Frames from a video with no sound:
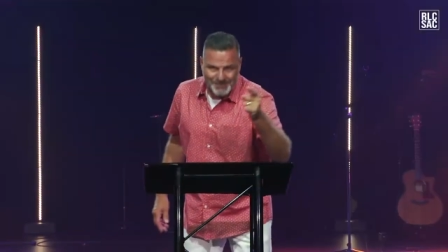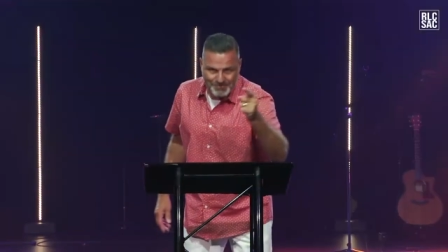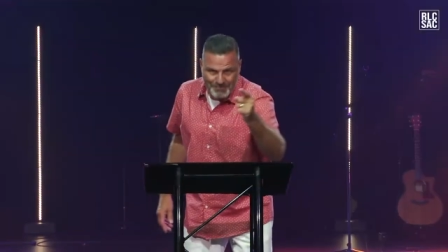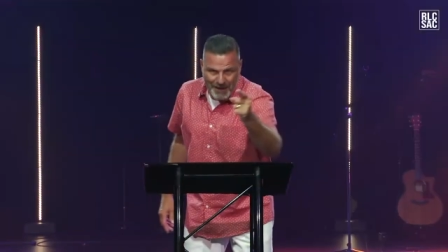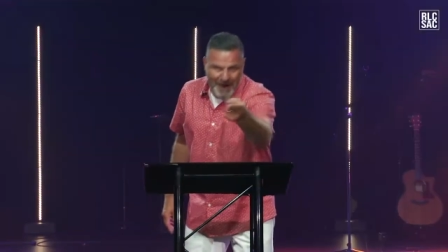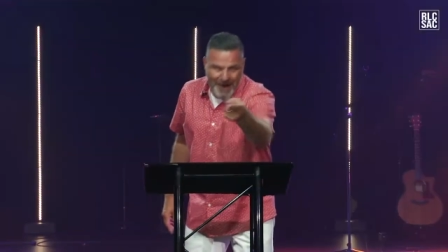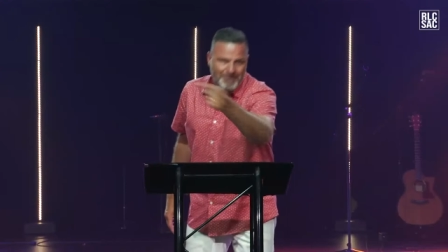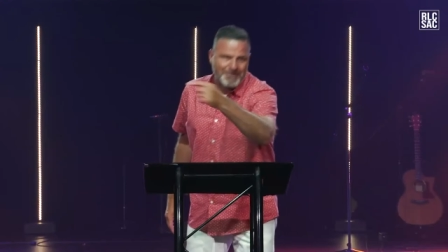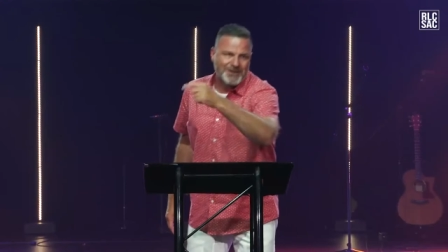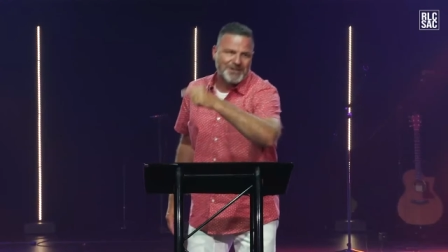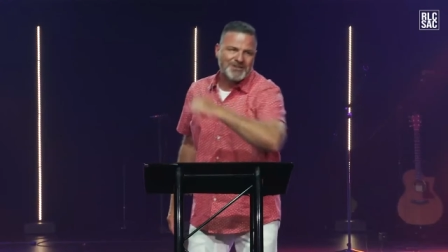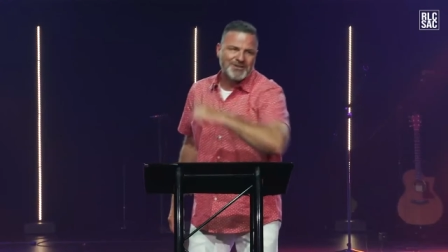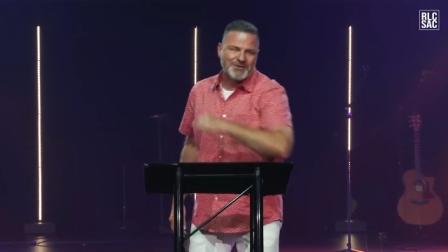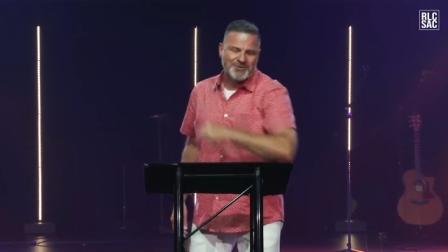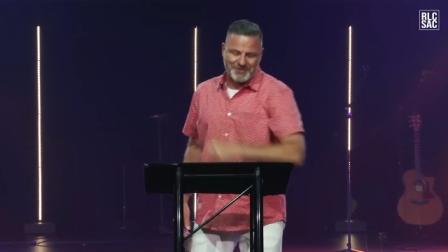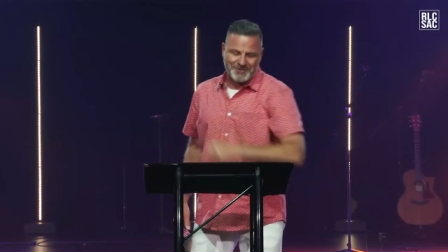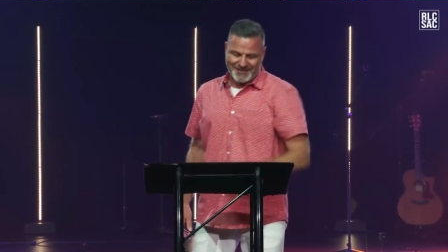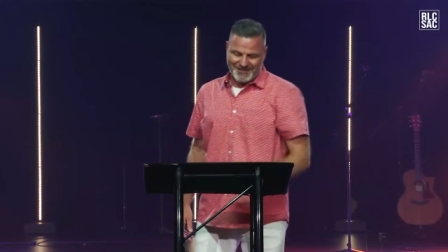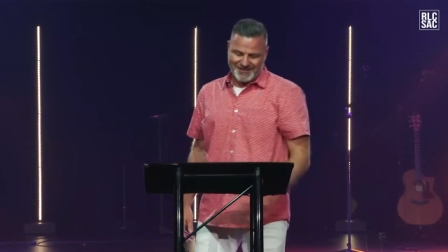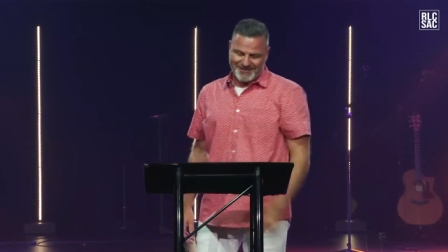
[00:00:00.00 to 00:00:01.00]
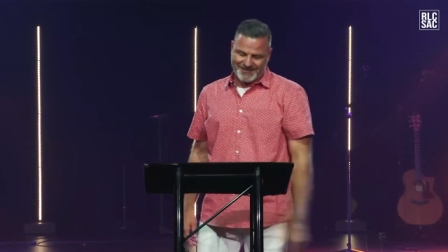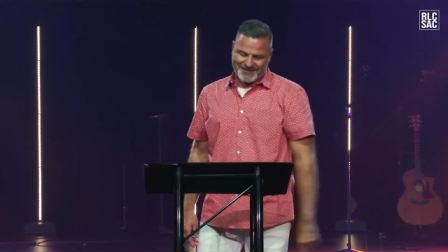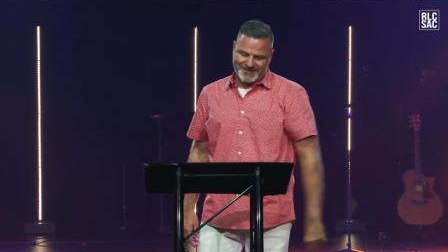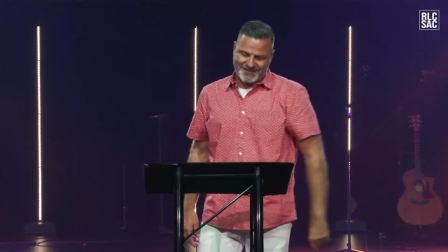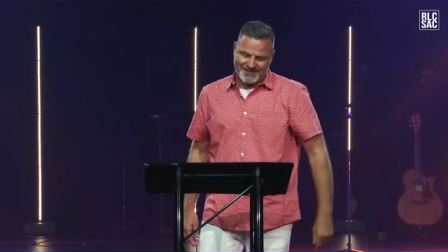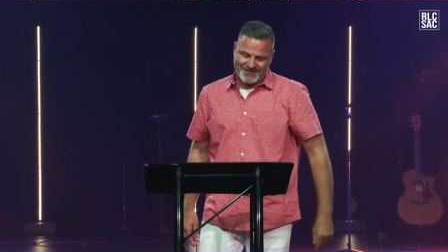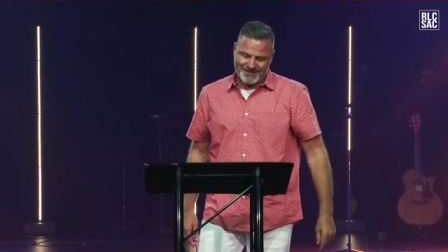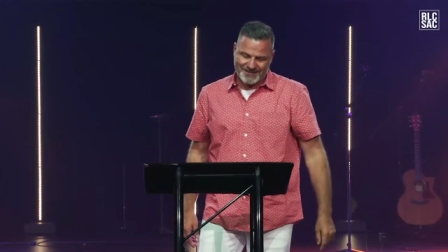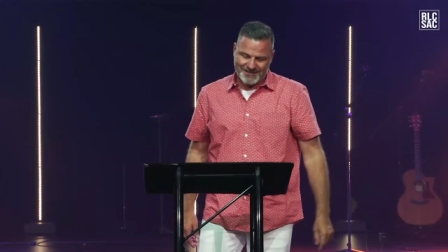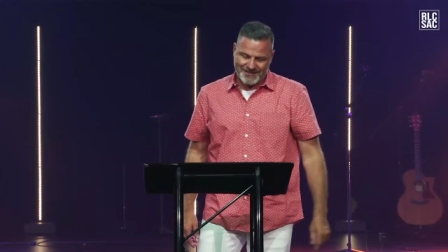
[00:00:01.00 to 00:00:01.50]
his mama
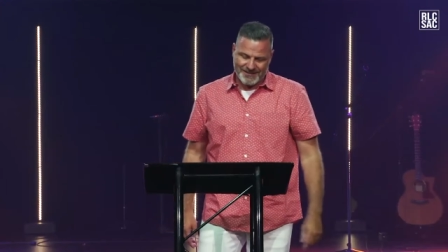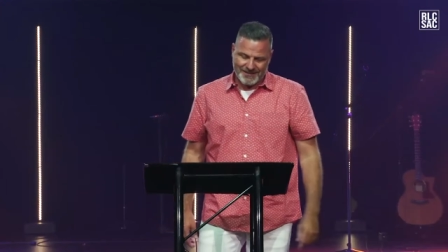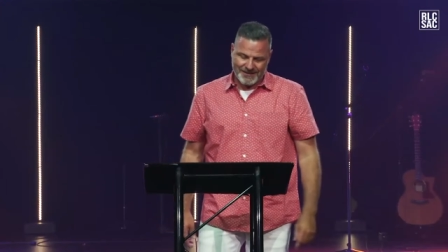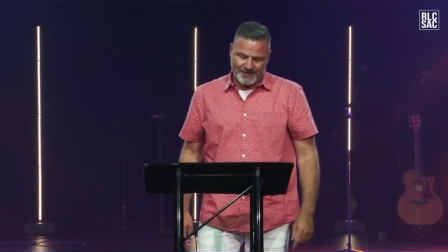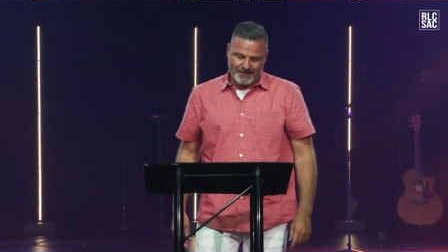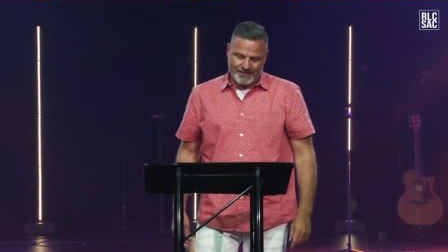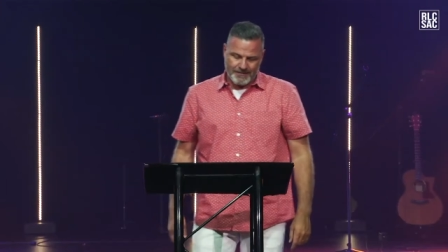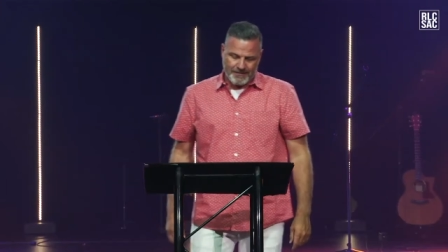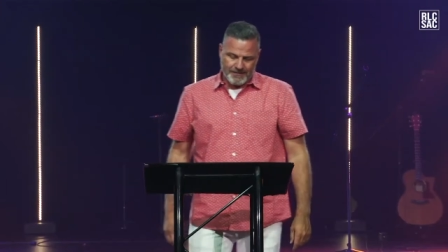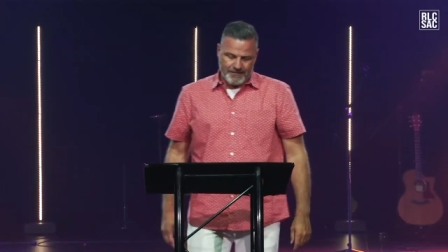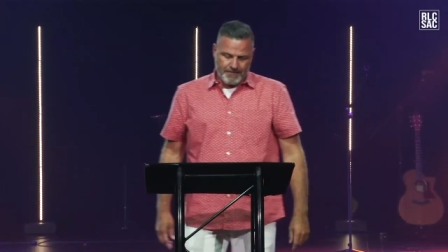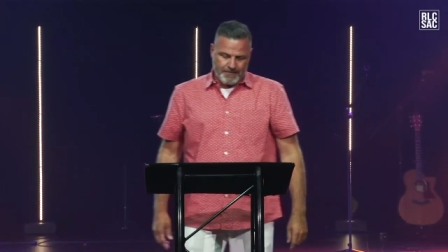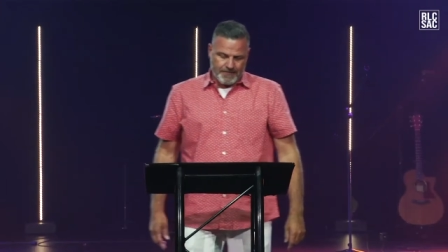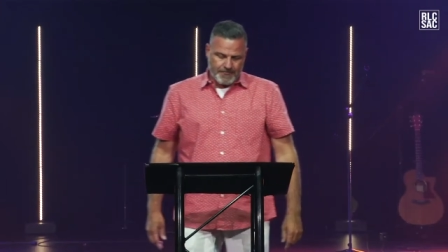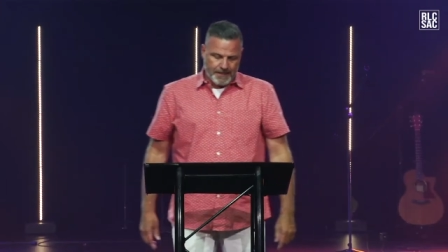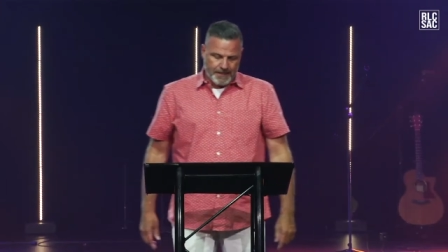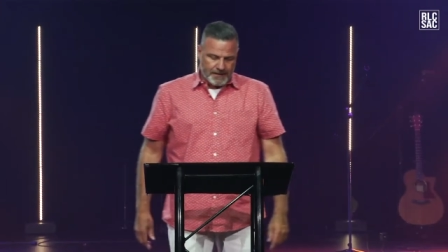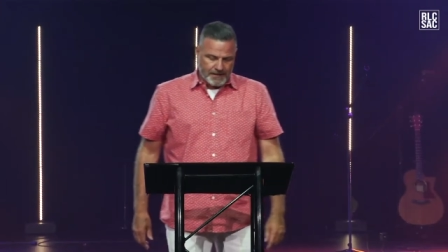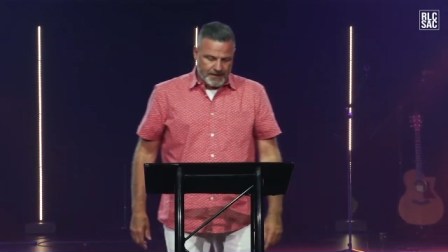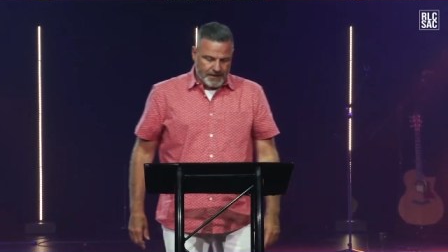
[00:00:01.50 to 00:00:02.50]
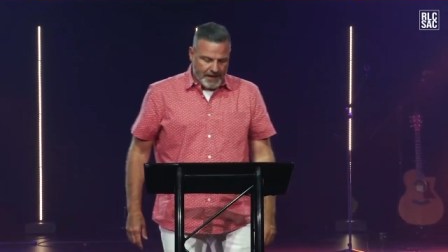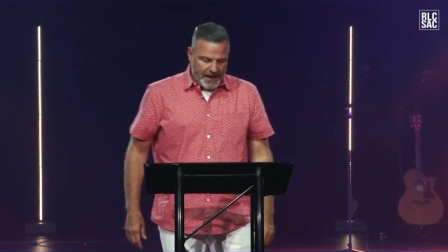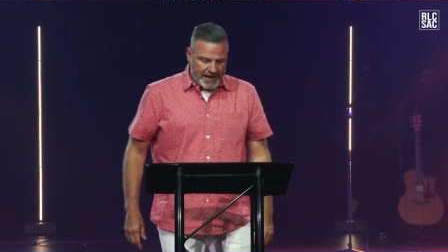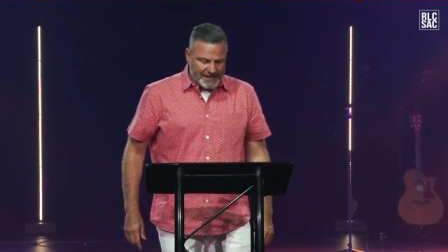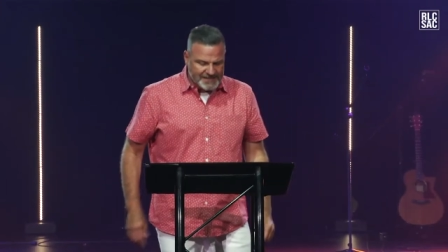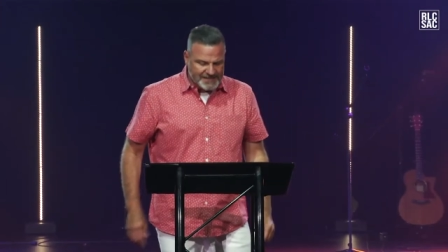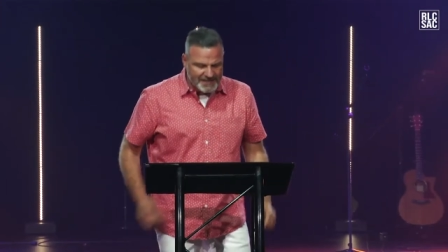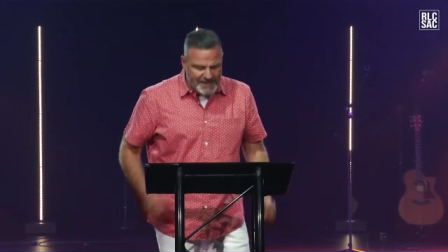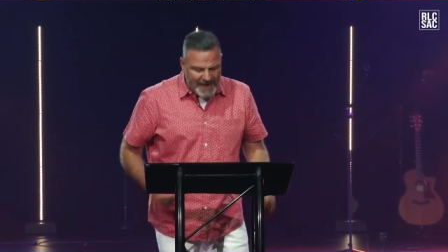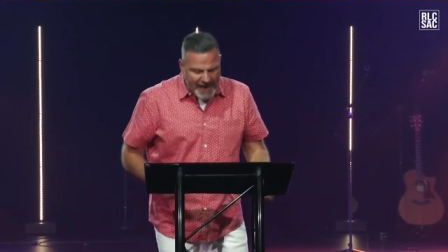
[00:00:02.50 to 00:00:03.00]
Eunice.
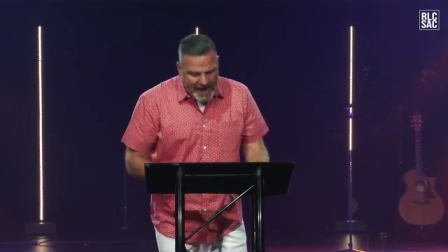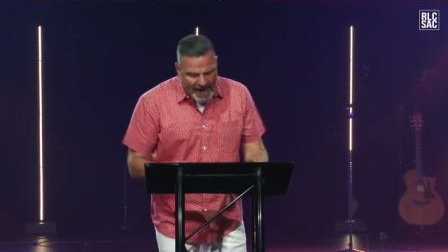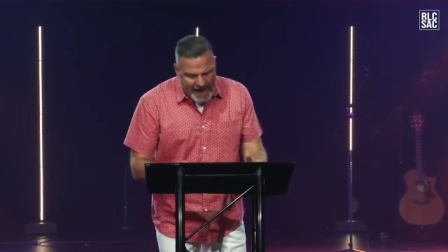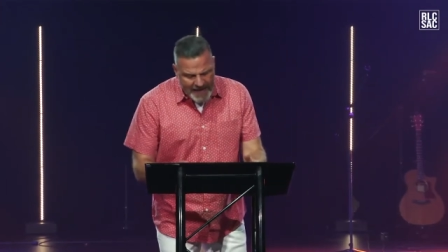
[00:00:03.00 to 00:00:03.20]
And today